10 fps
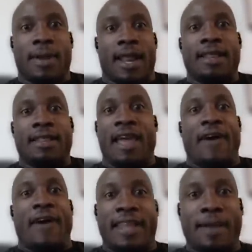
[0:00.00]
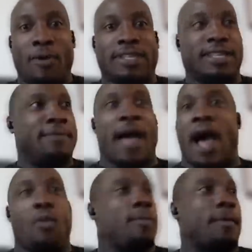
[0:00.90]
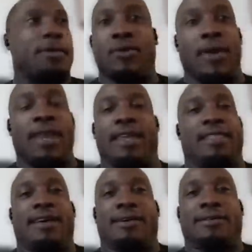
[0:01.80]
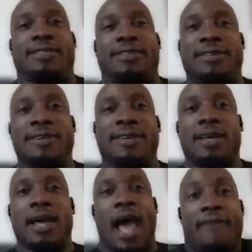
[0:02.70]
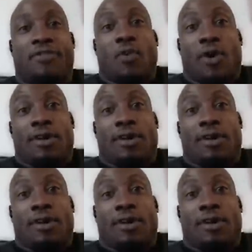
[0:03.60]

but at the end of the day, if I get more sleep, I won't be able to do anything else. I have to